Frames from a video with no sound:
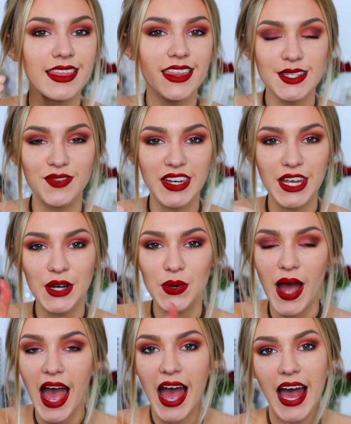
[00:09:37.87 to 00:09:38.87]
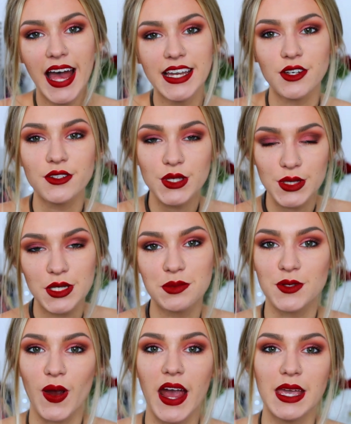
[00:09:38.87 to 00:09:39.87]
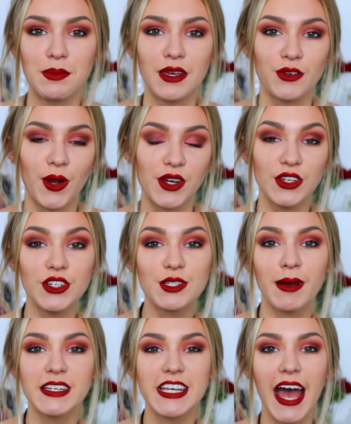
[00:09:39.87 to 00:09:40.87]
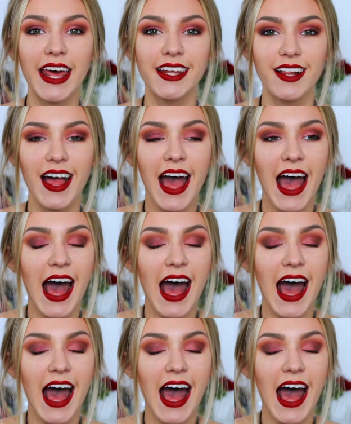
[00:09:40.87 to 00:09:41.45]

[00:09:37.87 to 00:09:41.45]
this video and also subscribe if you are new to my channel